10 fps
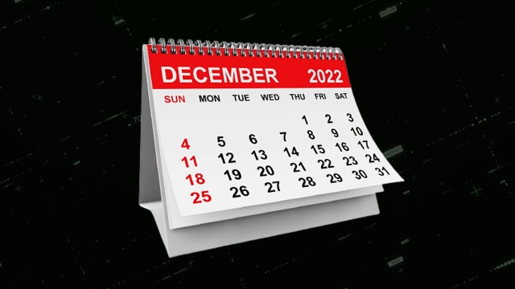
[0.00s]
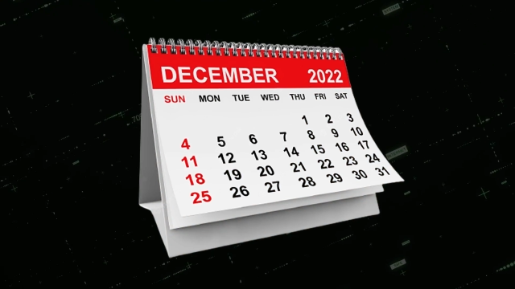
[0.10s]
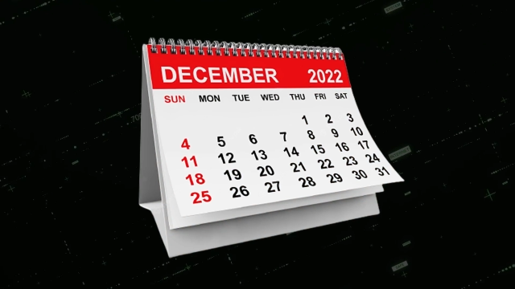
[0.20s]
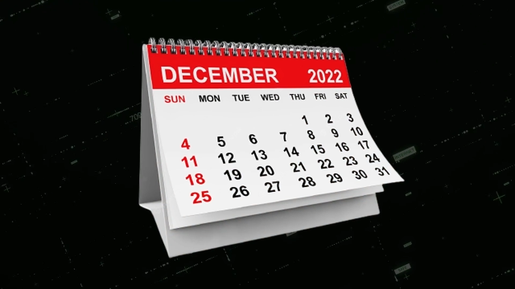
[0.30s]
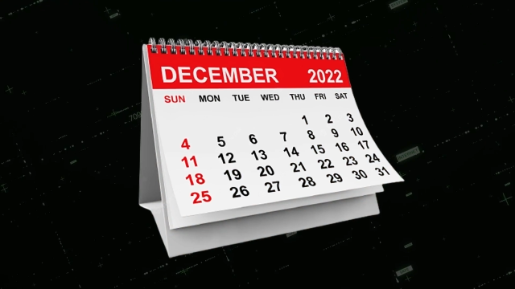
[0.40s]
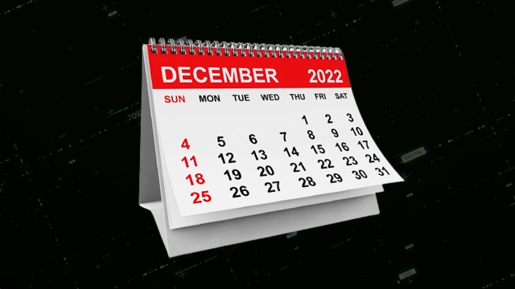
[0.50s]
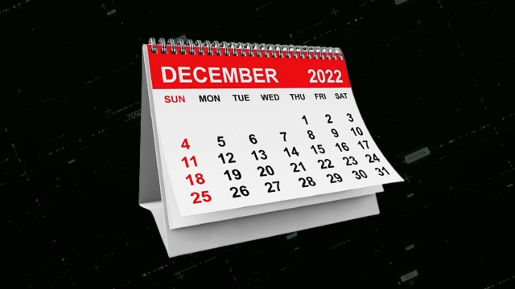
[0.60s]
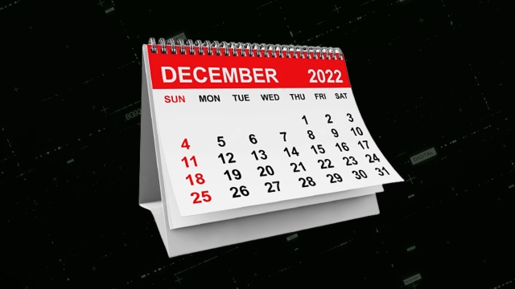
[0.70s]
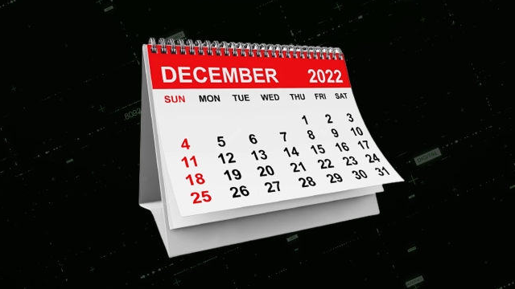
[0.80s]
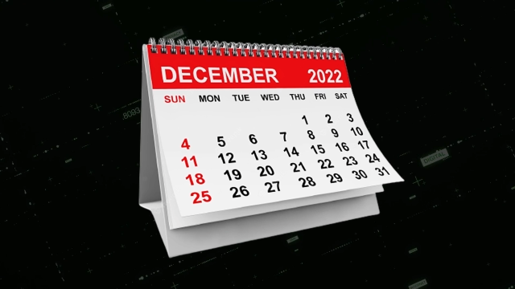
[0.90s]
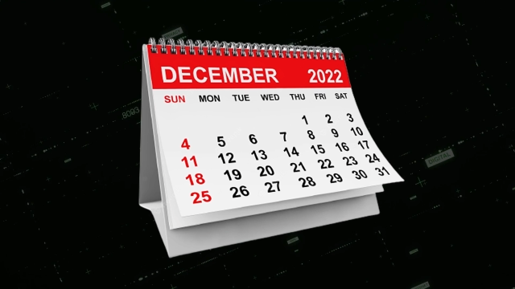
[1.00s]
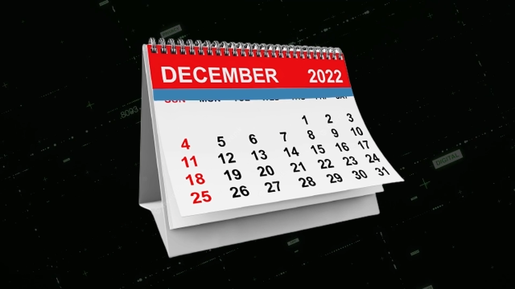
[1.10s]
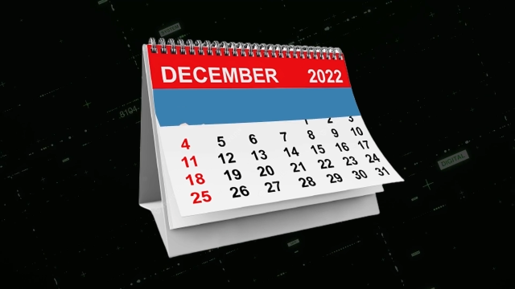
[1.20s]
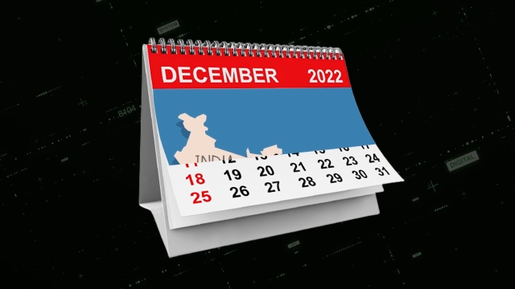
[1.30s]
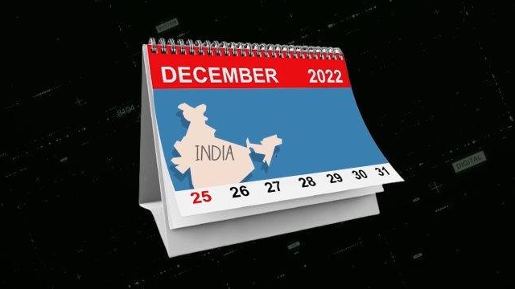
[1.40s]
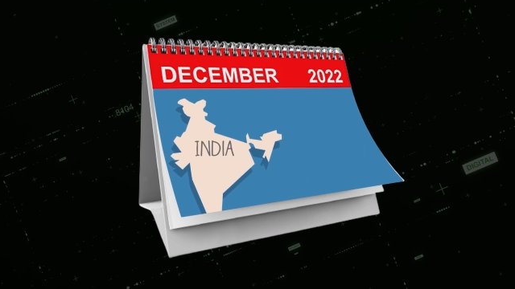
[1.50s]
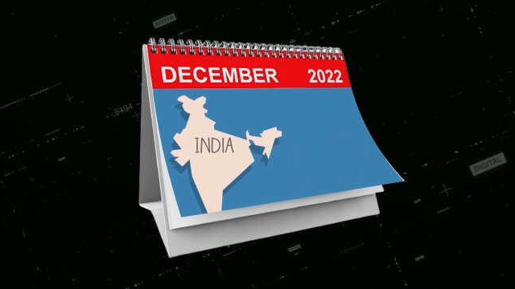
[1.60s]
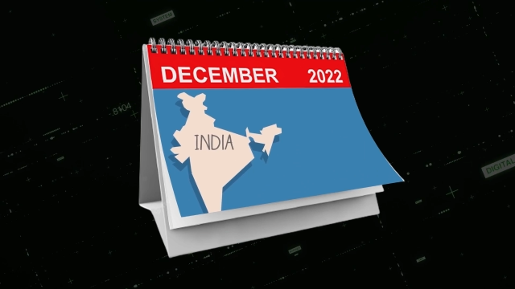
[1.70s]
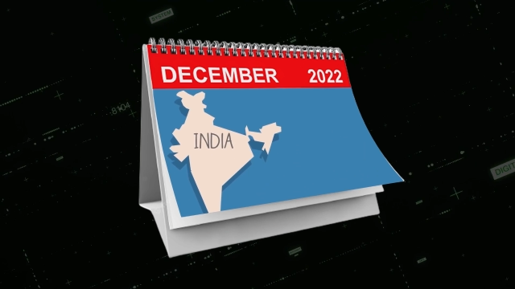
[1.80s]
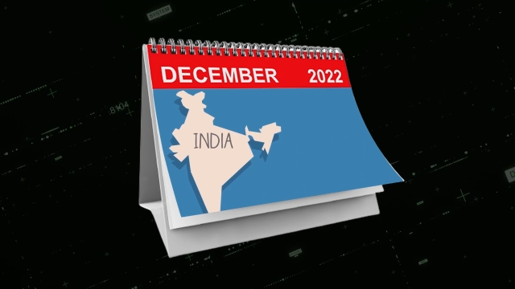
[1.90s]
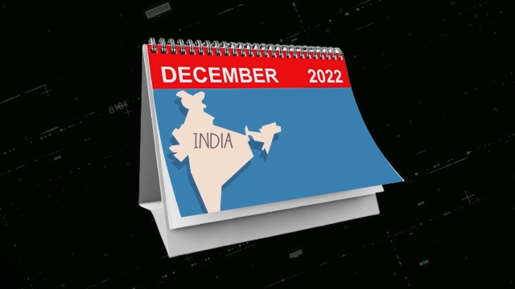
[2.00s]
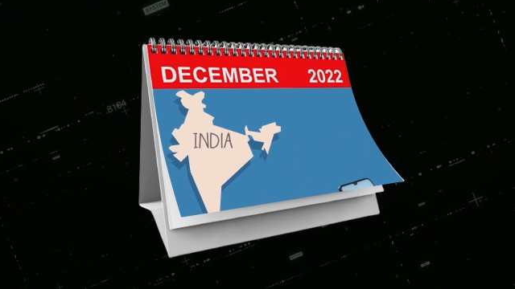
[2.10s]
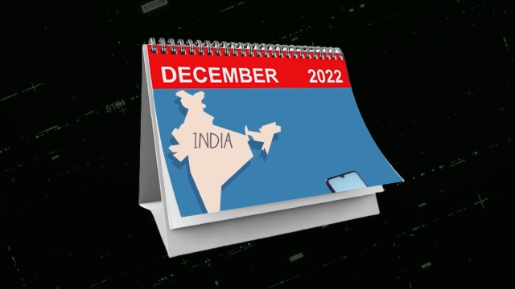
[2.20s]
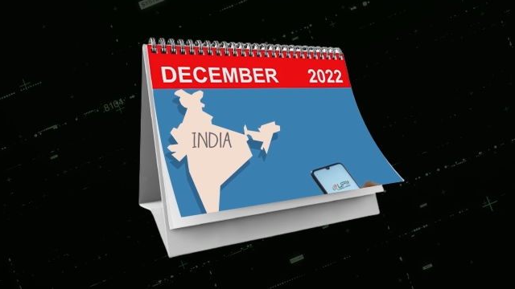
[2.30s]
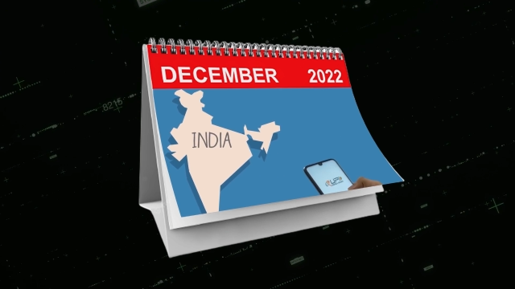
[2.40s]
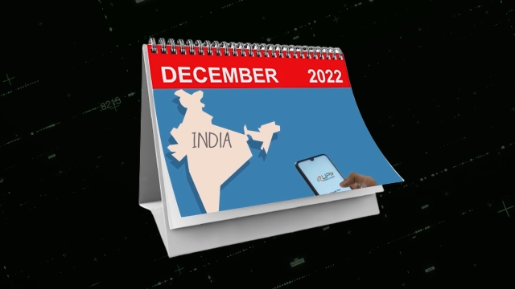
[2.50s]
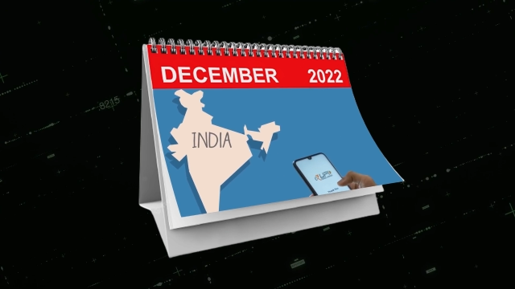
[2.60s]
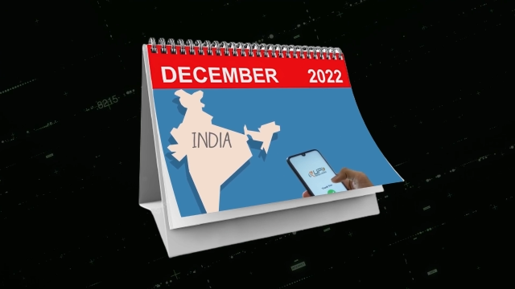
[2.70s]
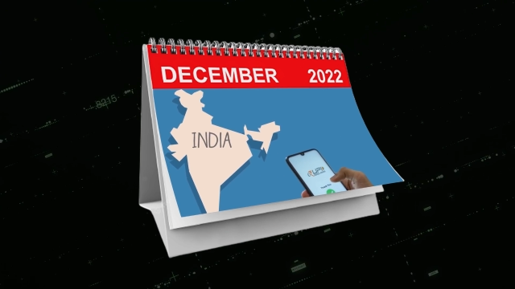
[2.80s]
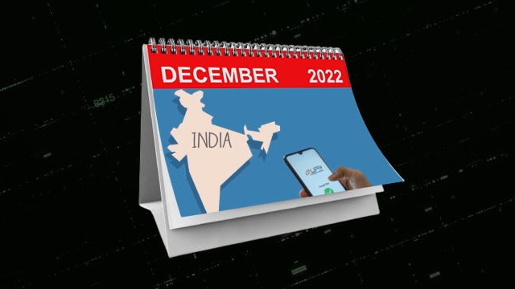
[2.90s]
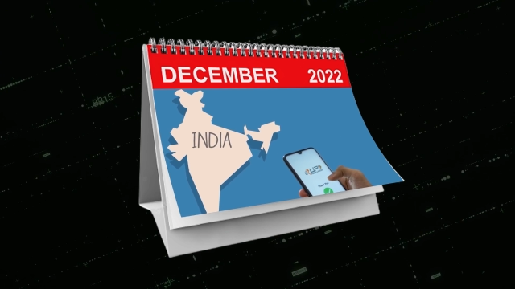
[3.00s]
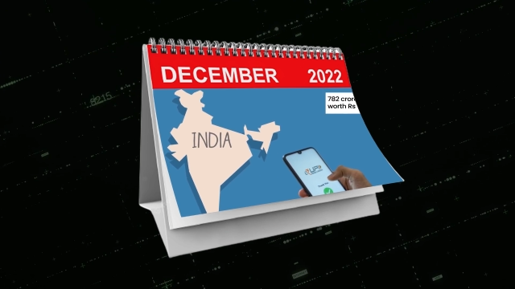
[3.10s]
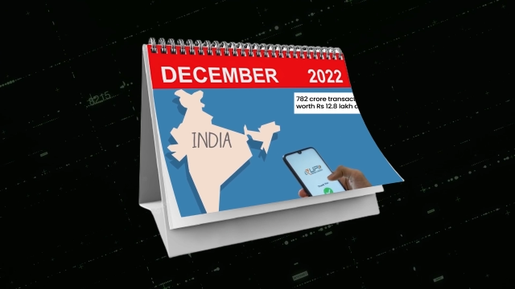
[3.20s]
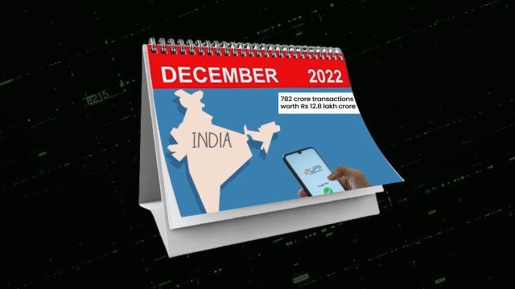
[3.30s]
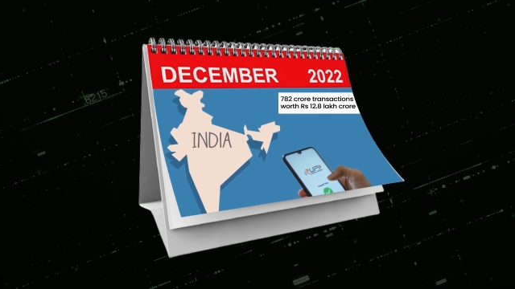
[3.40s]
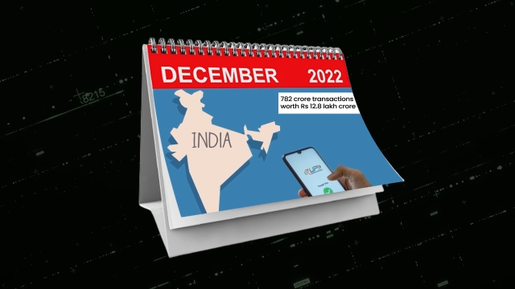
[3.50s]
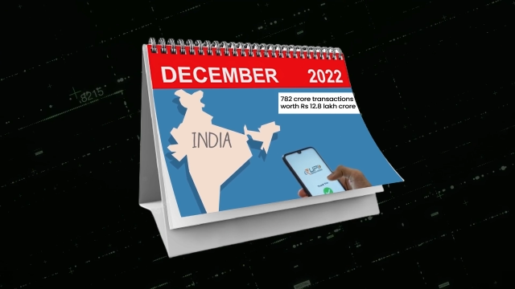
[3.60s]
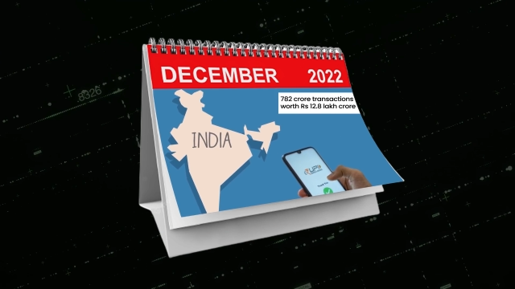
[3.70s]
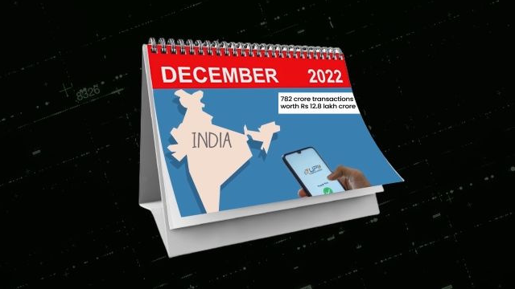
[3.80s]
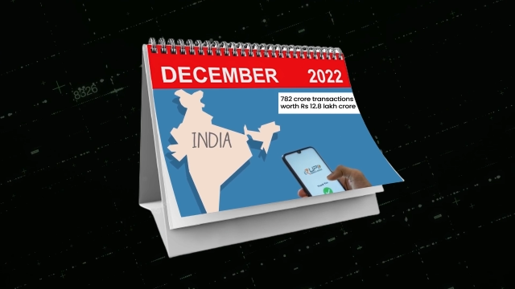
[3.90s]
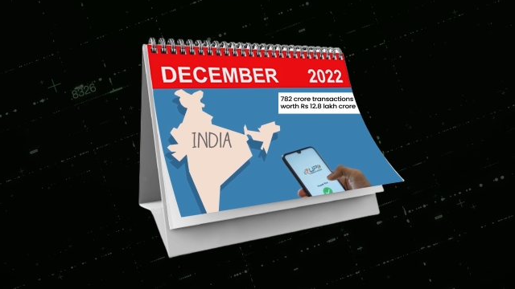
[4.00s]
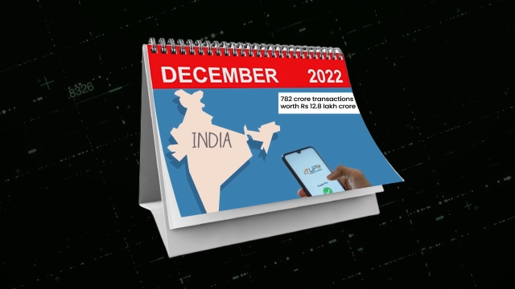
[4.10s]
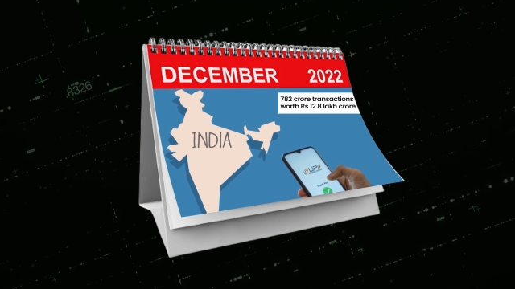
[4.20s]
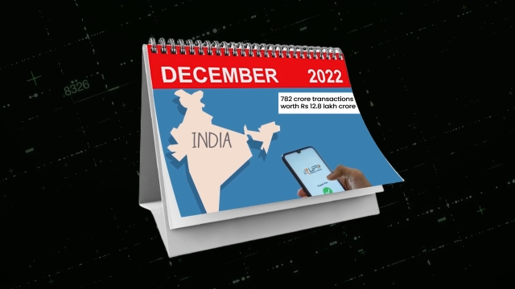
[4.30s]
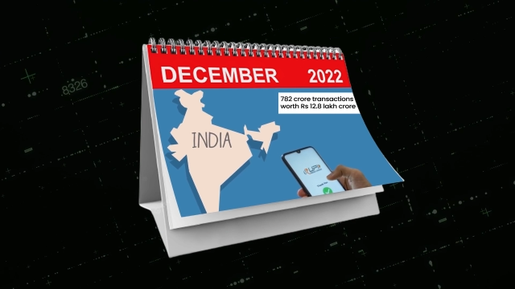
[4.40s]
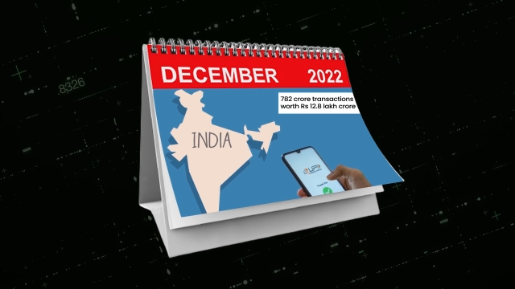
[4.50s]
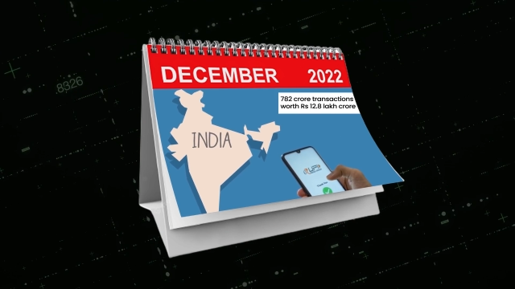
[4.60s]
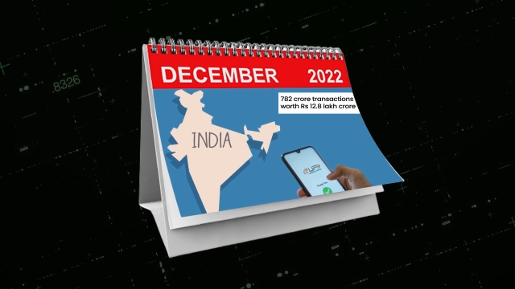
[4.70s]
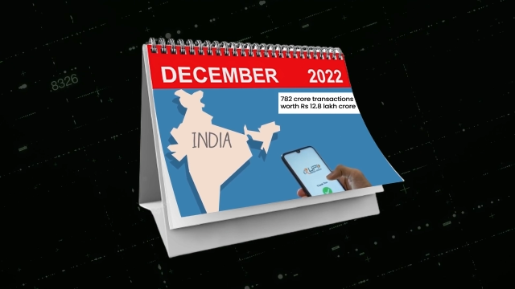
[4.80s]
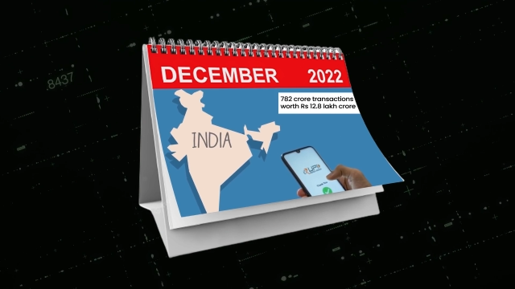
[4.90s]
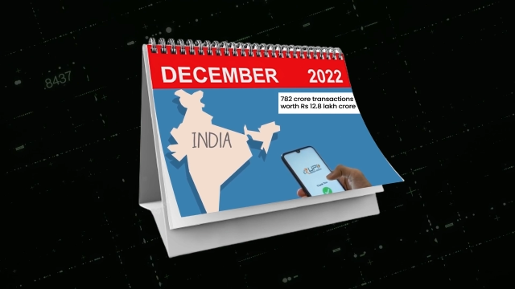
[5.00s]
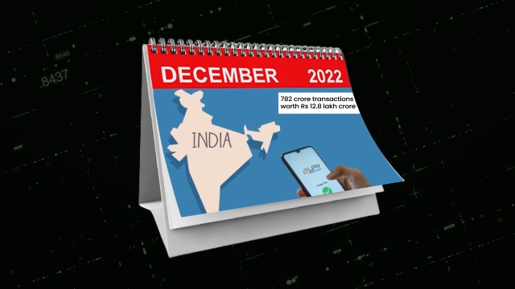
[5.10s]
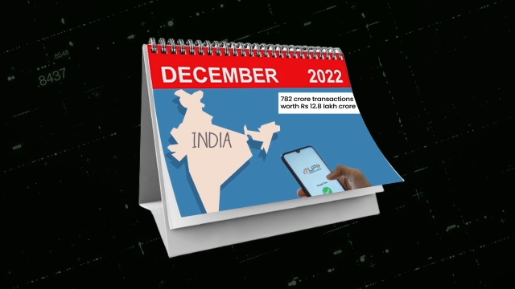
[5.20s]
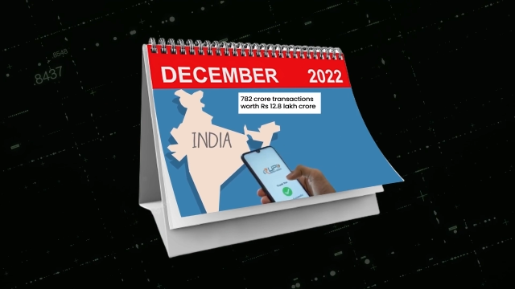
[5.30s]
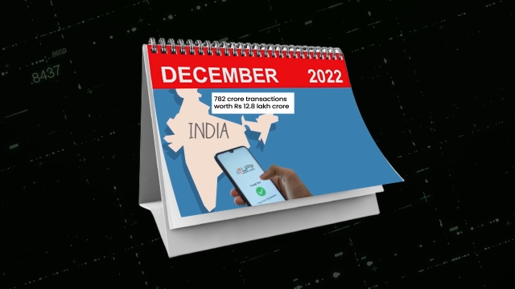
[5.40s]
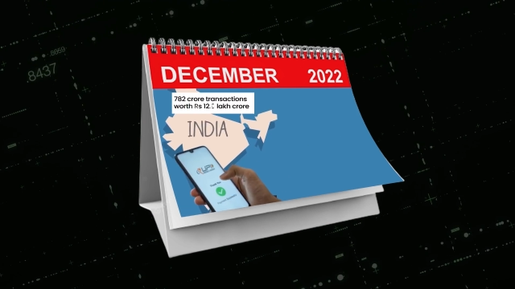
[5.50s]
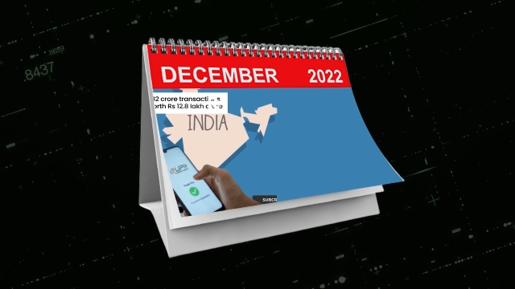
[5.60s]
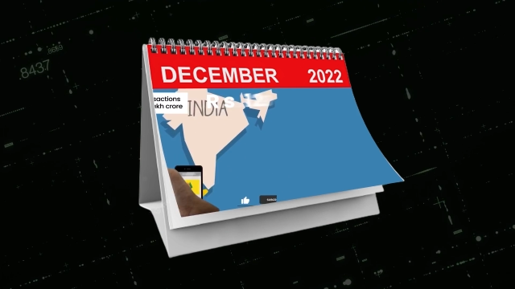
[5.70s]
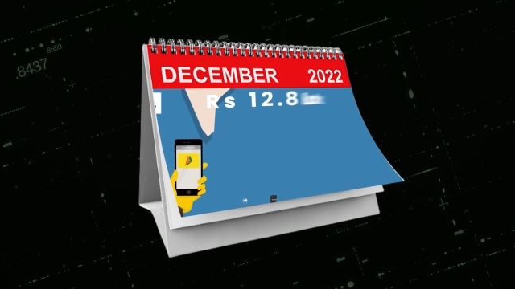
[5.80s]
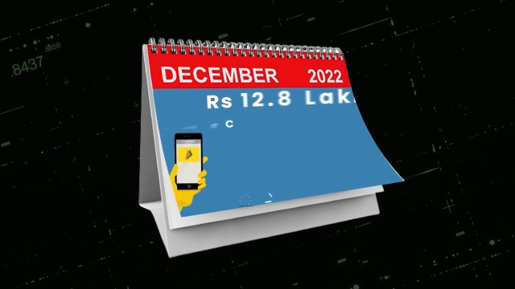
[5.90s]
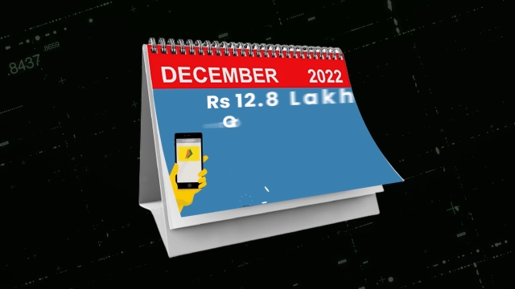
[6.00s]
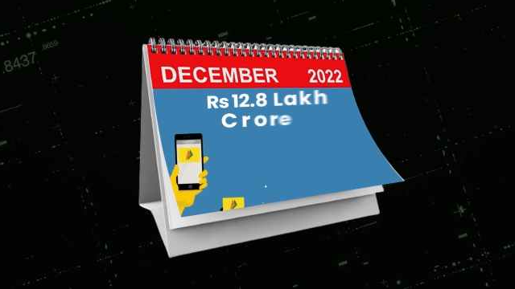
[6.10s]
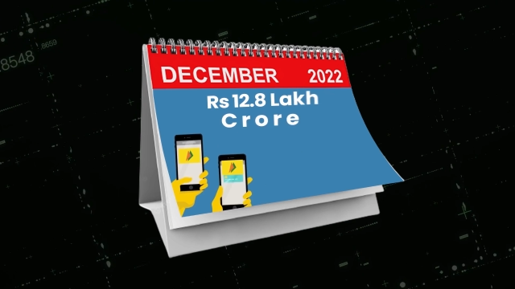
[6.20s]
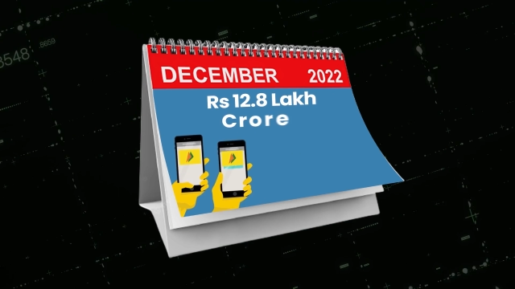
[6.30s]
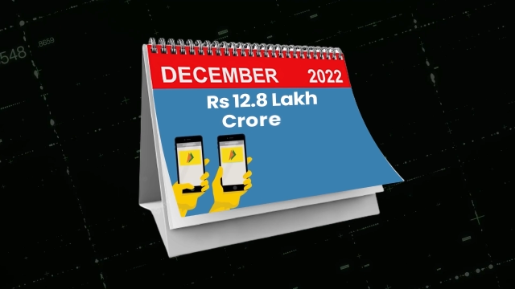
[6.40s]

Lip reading: [unreadable: no face in view]